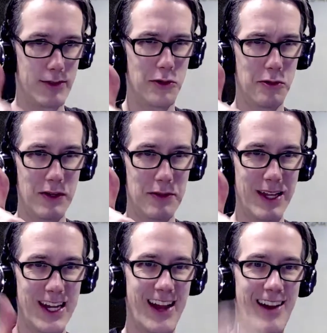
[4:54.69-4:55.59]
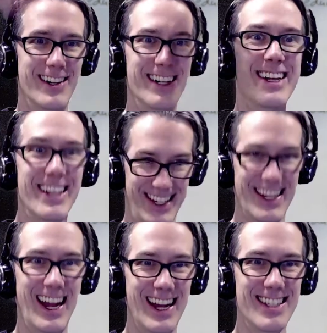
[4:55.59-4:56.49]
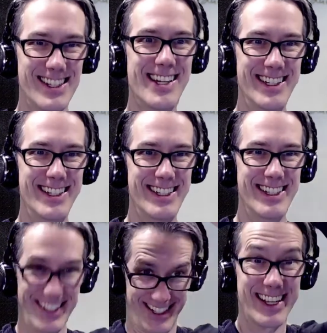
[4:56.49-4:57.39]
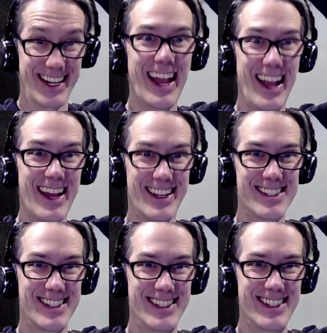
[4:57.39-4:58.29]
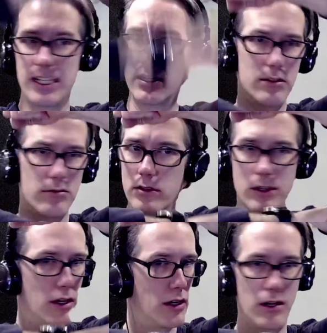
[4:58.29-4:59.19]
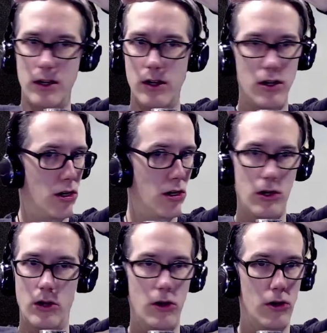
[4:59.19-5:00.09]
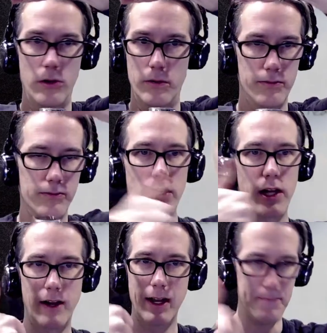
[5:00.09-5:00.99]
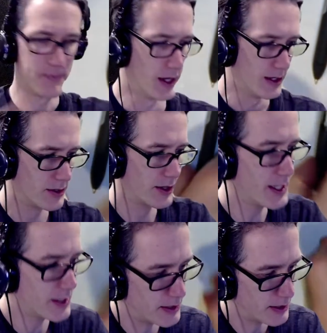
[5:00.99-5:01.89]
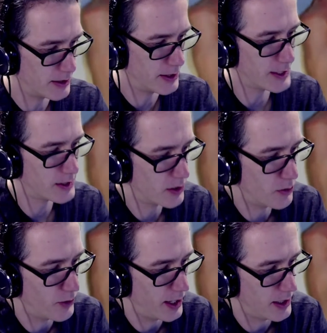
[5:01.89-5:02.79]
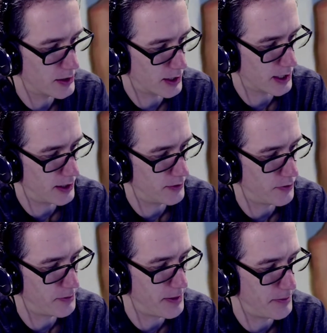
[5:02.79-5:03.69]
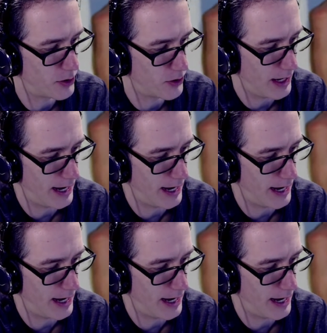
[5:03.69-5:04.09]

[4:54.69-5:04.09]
Do it with me now. Yes, yes, no. All right. So that's the way to kind of remember